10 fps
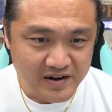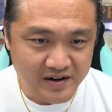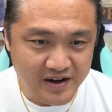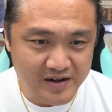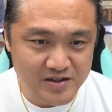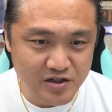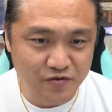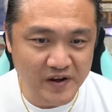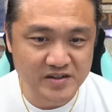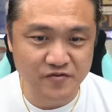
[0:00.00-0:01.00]
Right? So
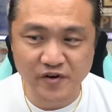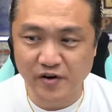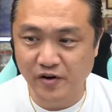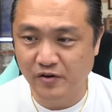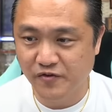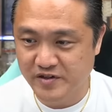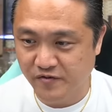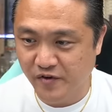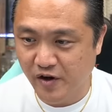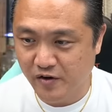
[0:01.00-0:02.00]
first of
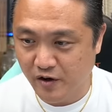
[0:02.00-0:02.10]
all,